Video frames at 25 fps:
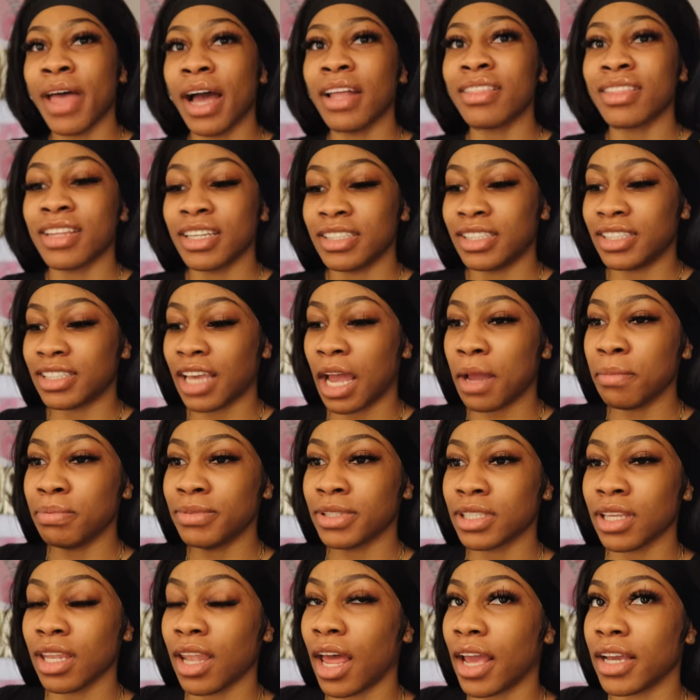not the type
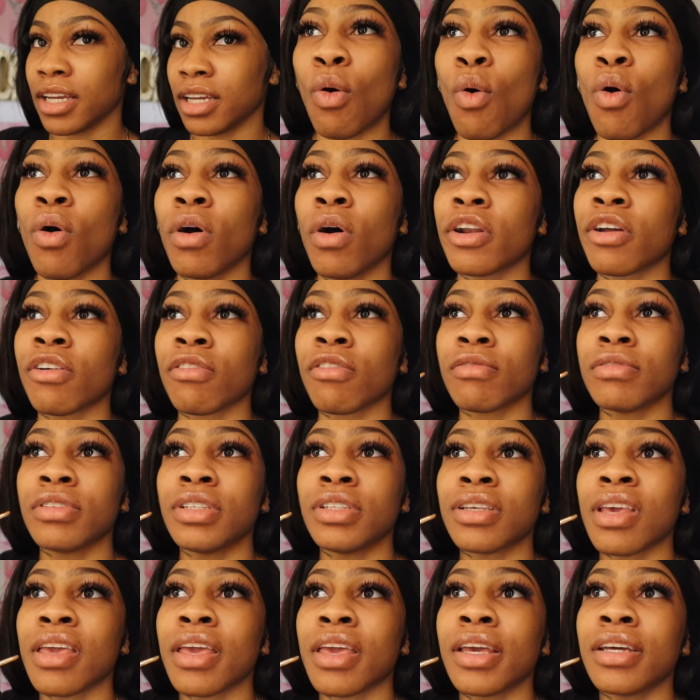to like go on a
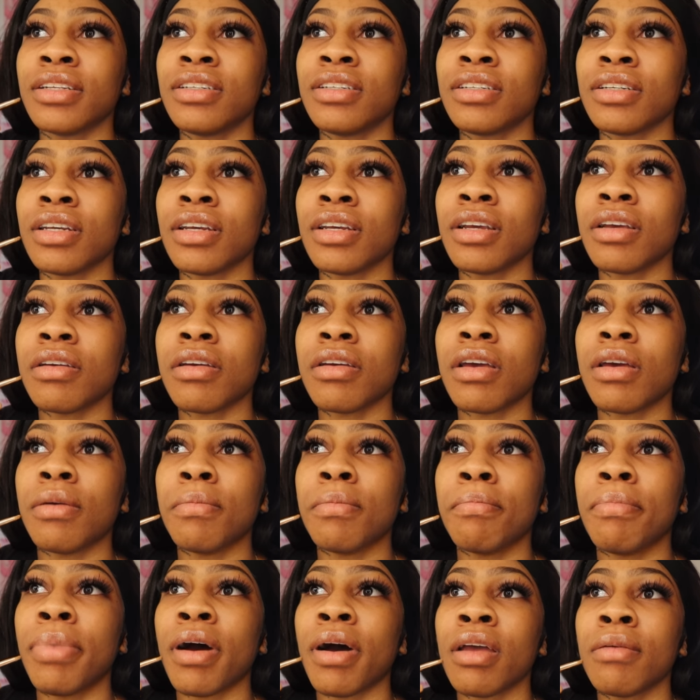tangent
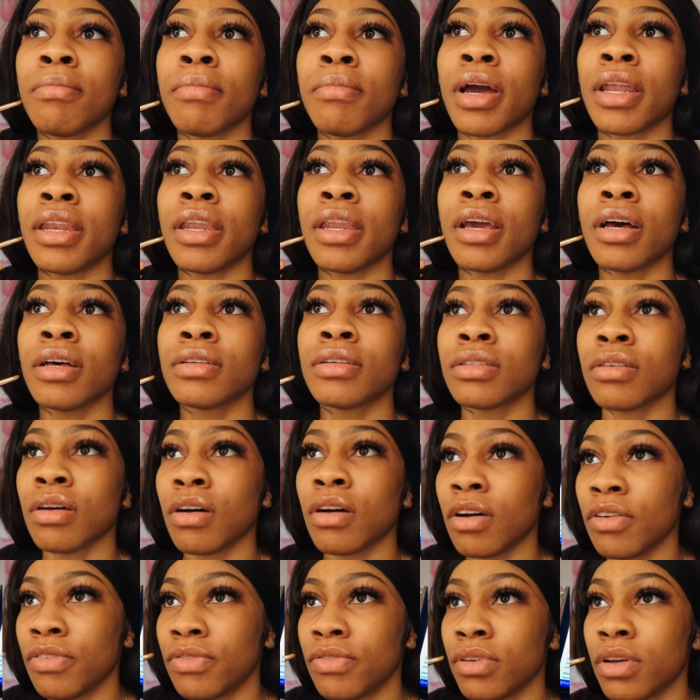and bite my nails
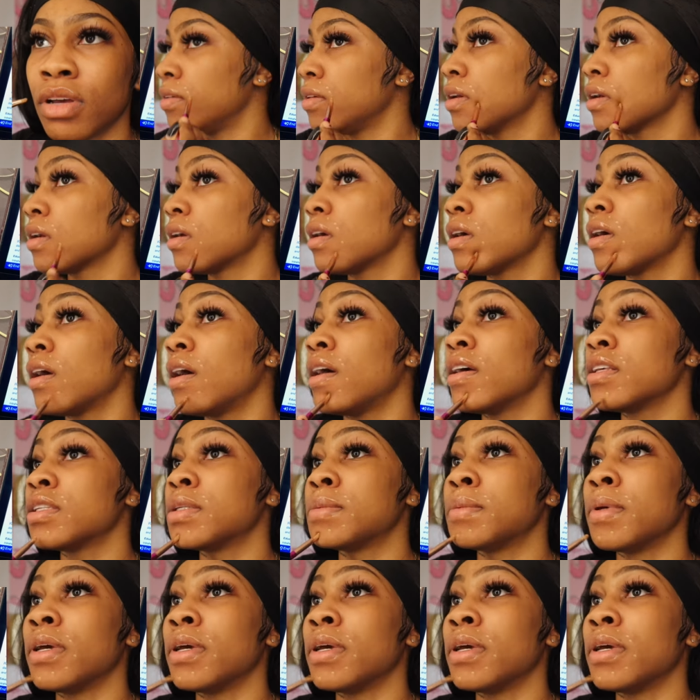off. Your girl has